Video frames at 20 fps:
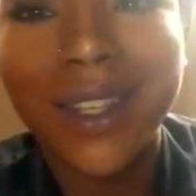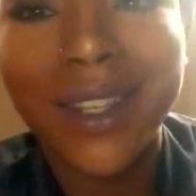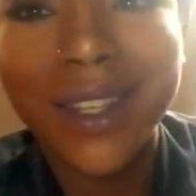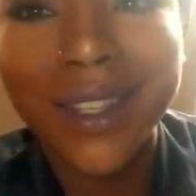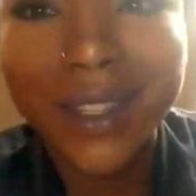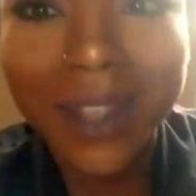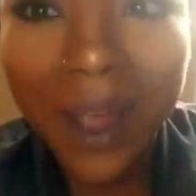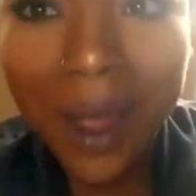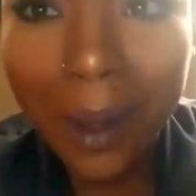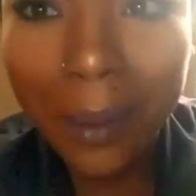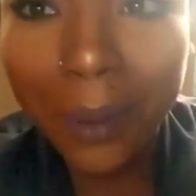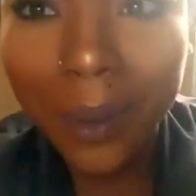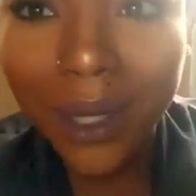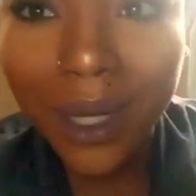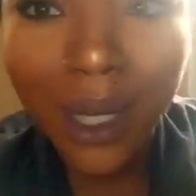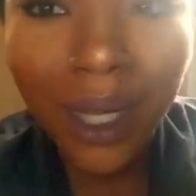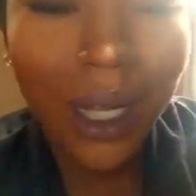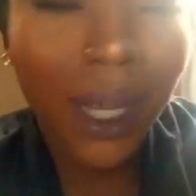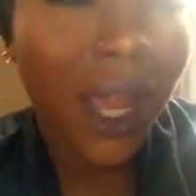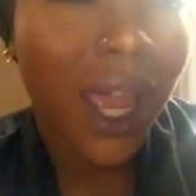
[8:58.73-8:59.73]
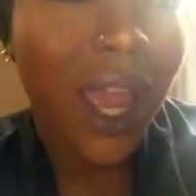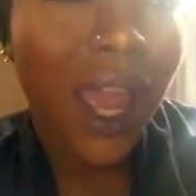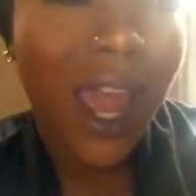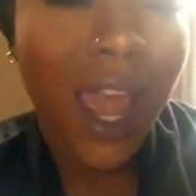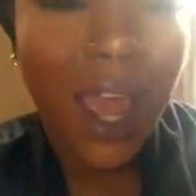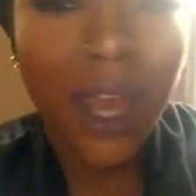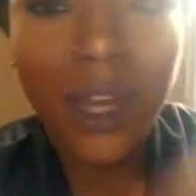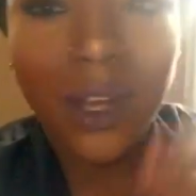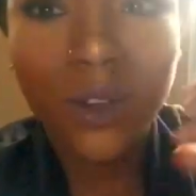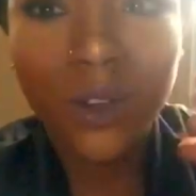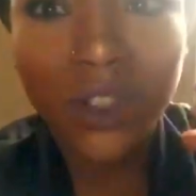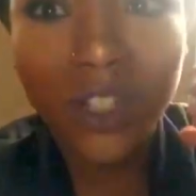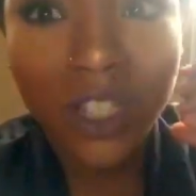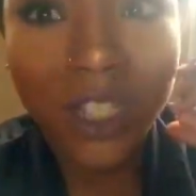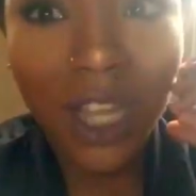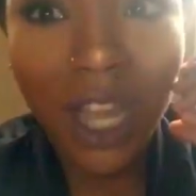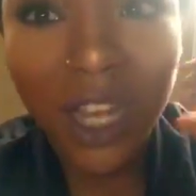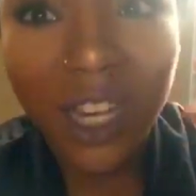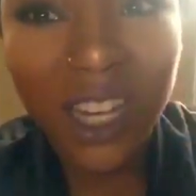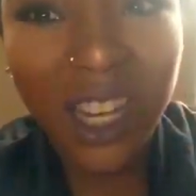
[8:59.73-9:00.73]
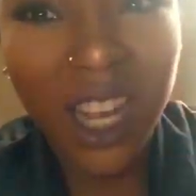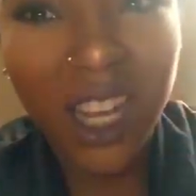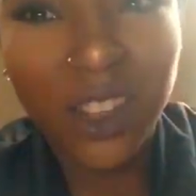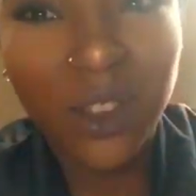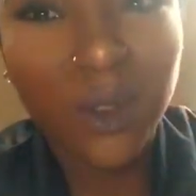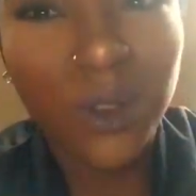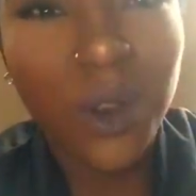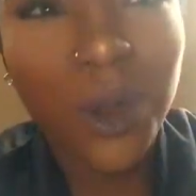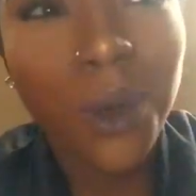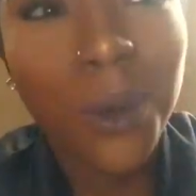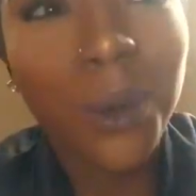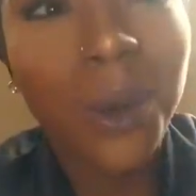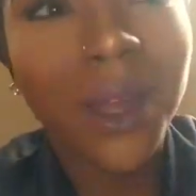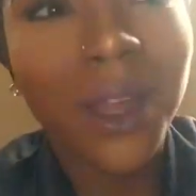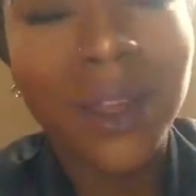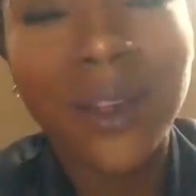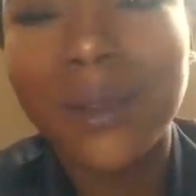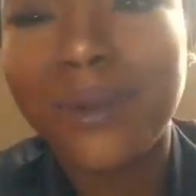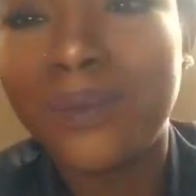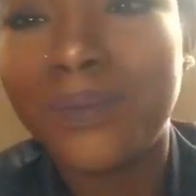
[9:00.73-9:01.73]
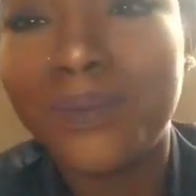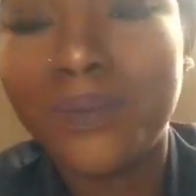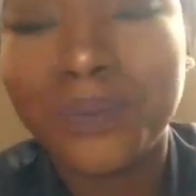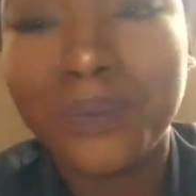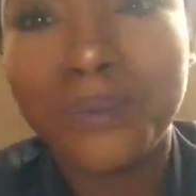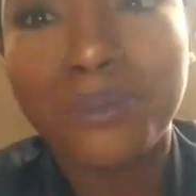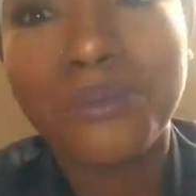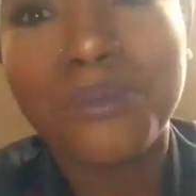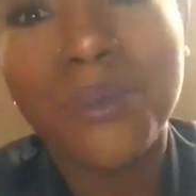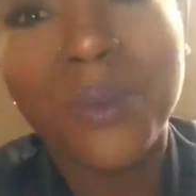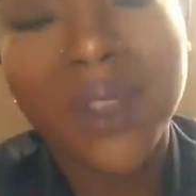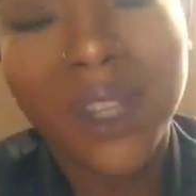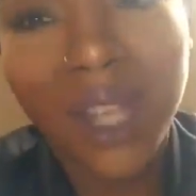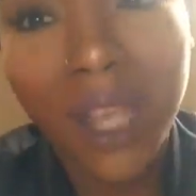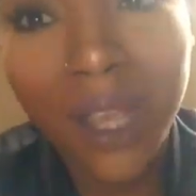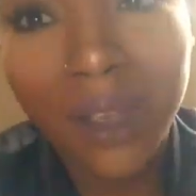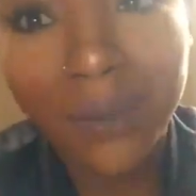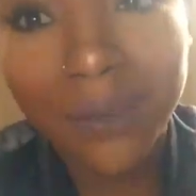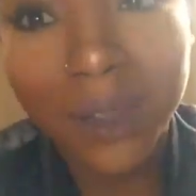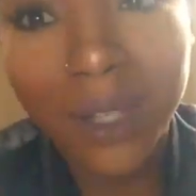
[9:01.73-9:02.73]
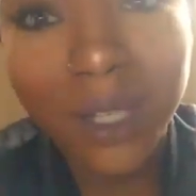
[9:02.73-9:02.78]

things happening and I was just kind of like you know what F